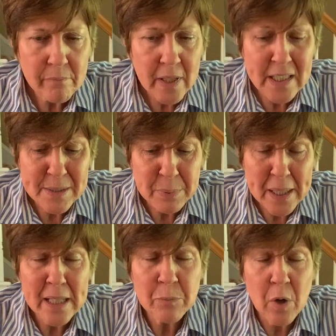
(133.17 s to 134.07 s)
His
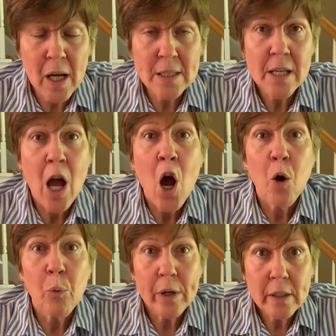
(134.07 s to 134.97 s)
plan was,
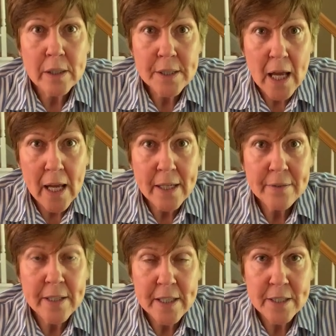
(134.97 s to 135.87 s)
we're going to take
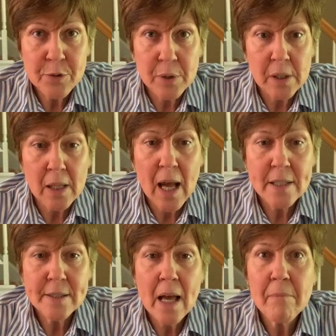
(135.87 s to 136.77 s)
the
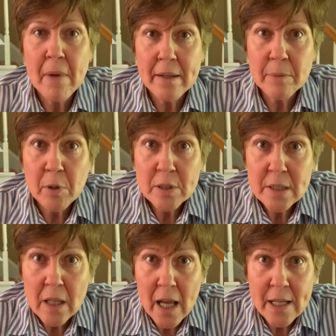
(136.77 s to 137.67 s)
Israelites and make them our
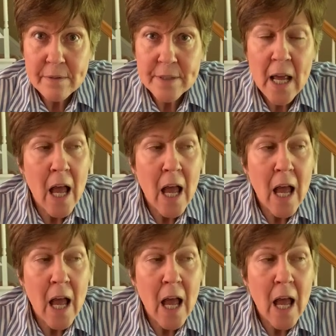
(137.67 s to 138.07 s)
slaves.